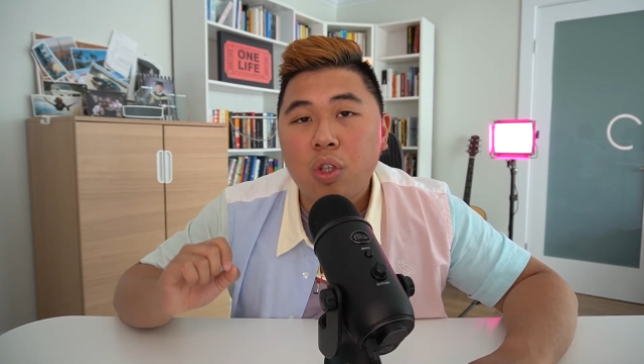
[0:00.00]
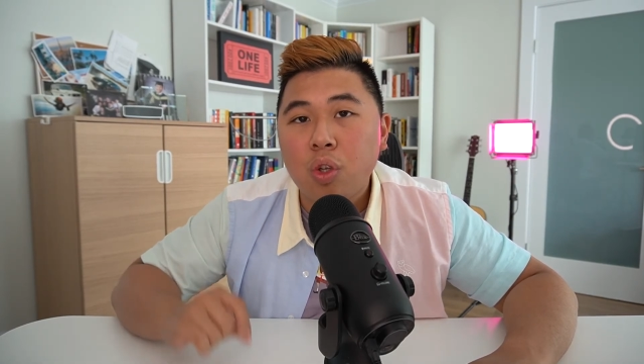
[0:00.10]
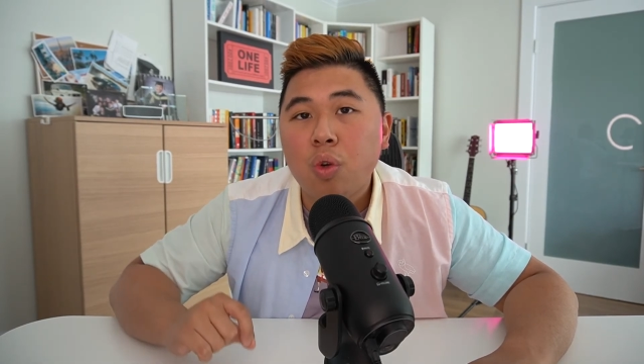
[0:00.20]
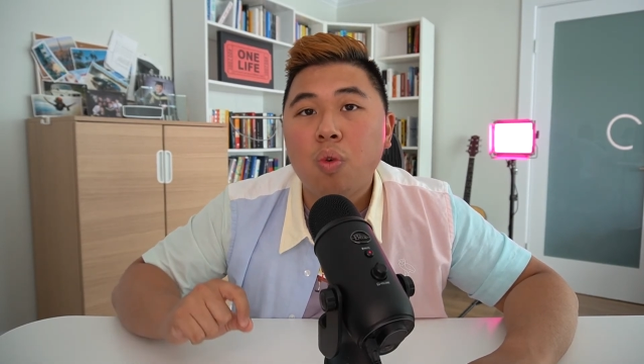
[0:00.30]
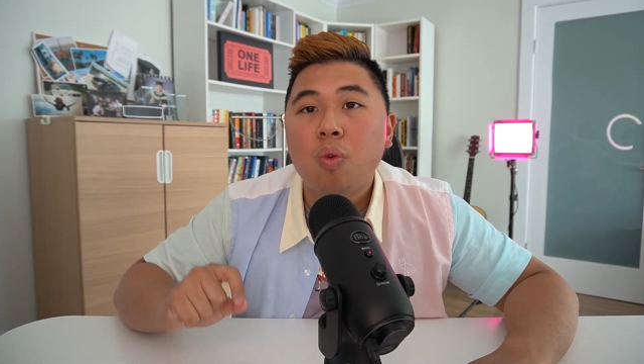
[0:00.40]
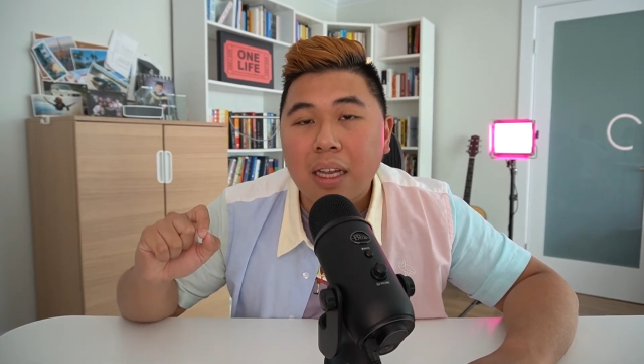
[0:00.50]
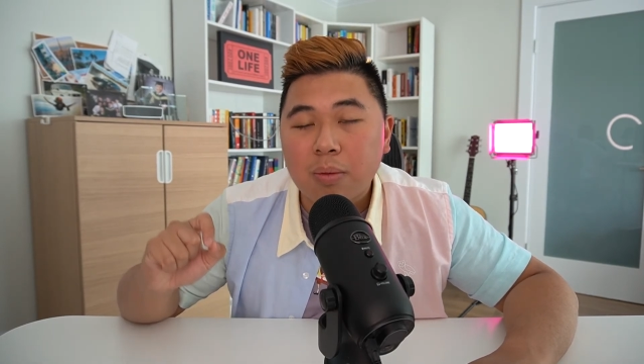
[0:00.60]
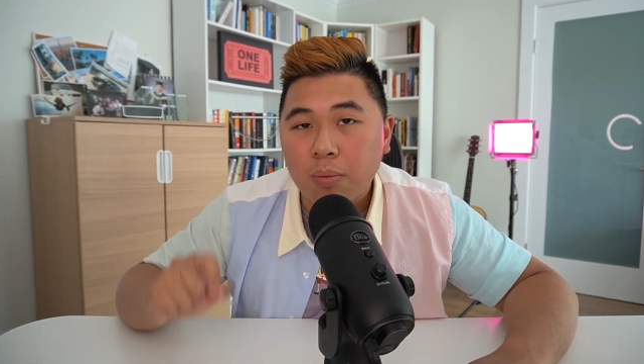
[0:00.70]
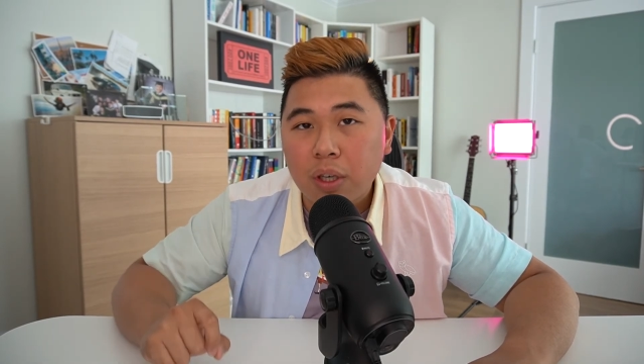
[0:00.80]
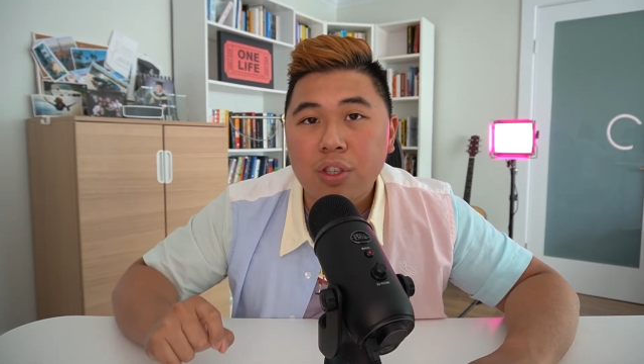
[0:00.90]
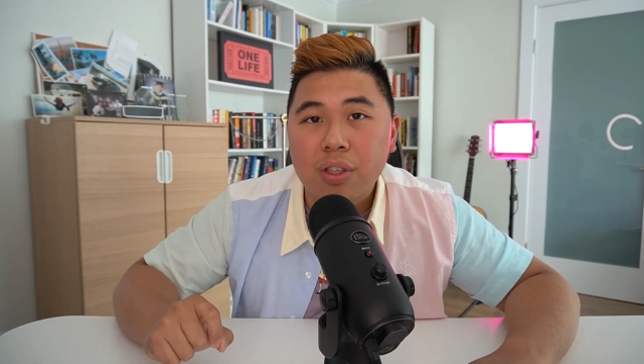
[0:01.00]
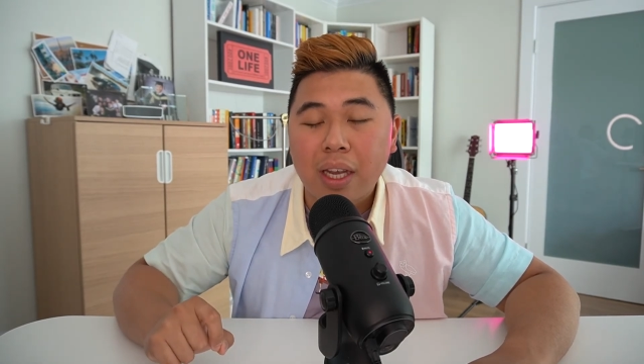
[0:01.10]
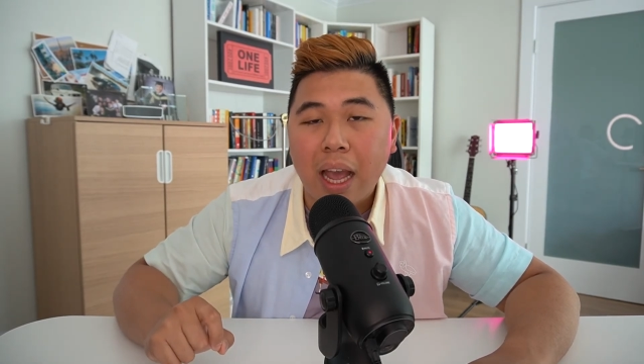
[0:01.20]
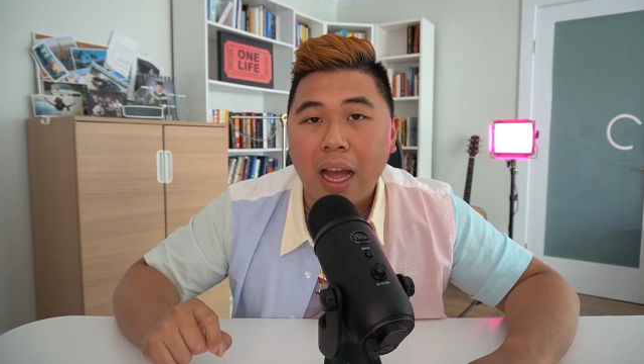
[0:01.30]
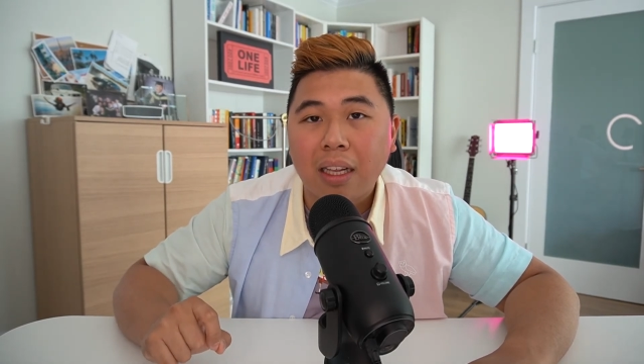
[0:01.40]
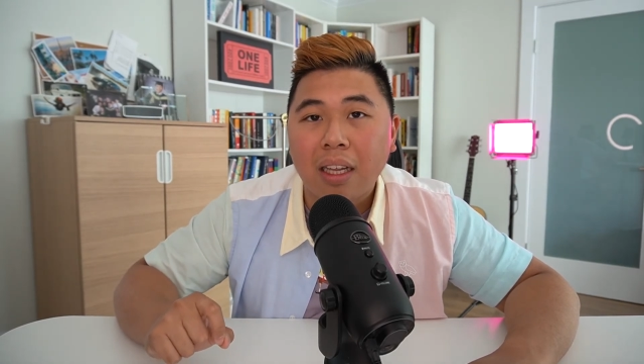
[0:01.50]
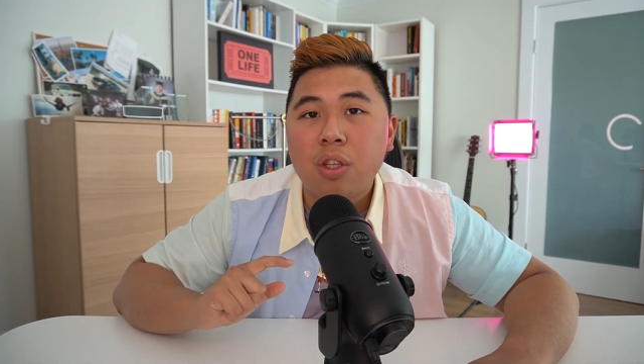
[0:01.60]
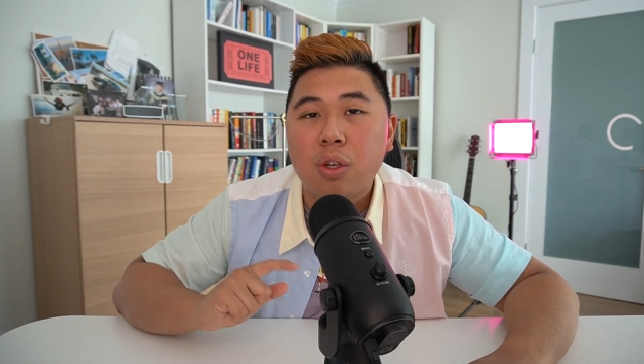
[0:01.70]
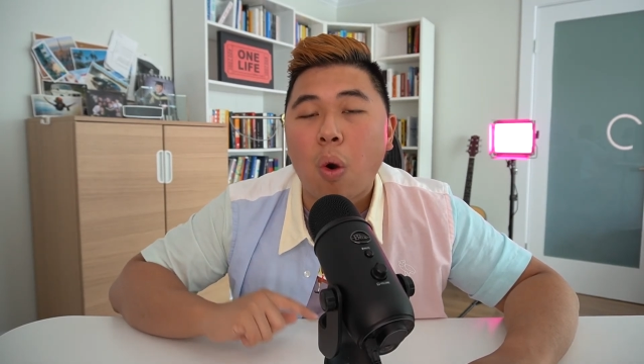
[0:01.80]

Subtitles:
Do as much as you can to